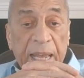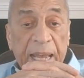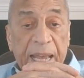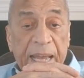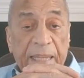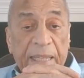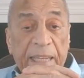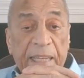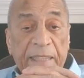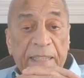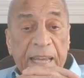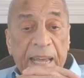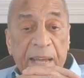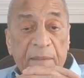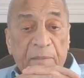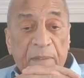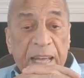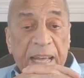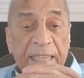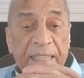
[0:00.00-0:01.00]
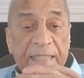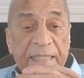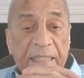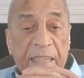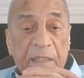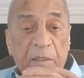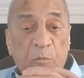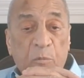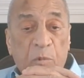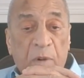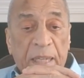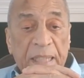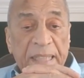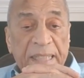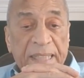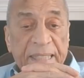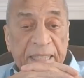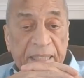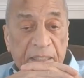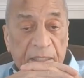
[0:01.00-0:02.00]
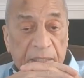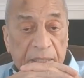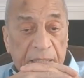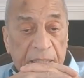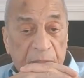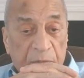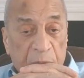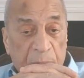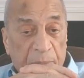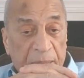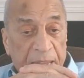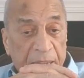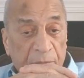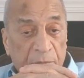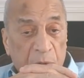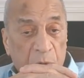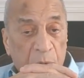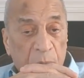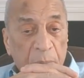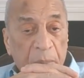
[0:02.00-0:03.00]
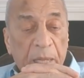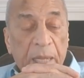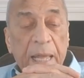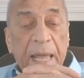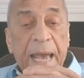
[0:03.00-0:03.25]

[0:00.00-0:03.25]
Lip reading: and they have not done one single thing for black folk.